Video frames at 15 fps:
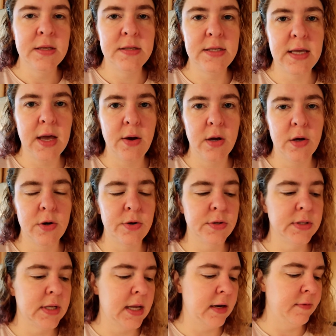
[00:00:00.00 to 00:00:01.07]
see how it
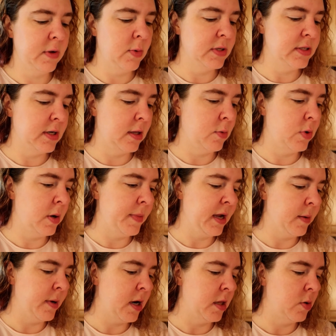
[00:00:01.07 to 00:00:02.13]
goes. And if he wants another one, I'll
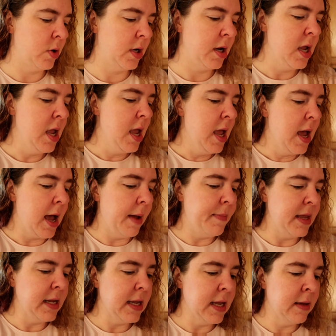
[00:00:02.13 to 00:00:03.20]
make him another one. I'm
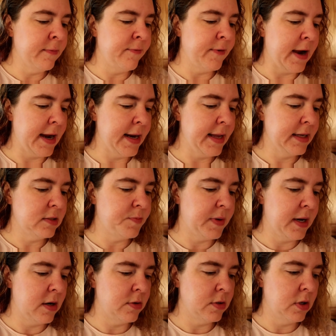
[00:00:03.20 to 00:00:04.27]
making him fried eggs,
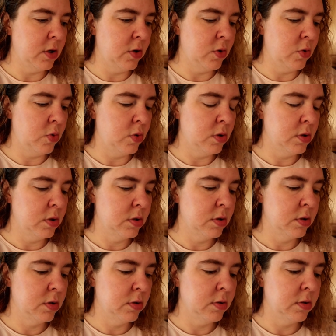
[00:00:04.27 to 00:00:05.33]
but I don't know,
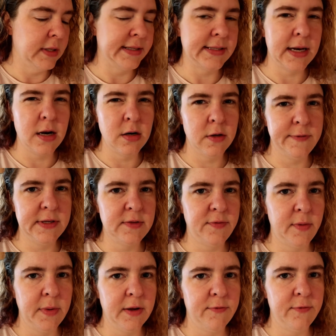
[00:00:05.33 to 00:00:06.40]
like I said, I don't know if he's
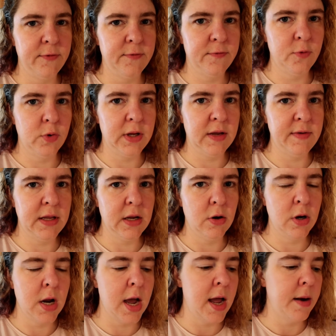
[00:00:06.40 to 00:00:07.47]
filming a full day of eating
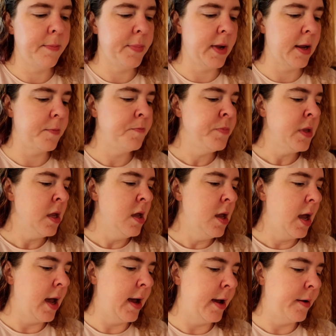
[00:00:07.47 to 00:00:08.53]
or not, but
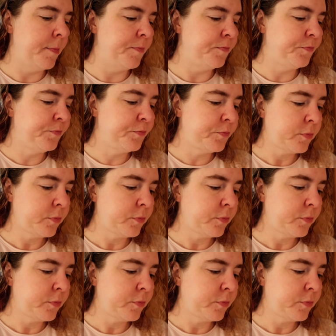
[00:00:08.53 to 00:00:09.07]
um,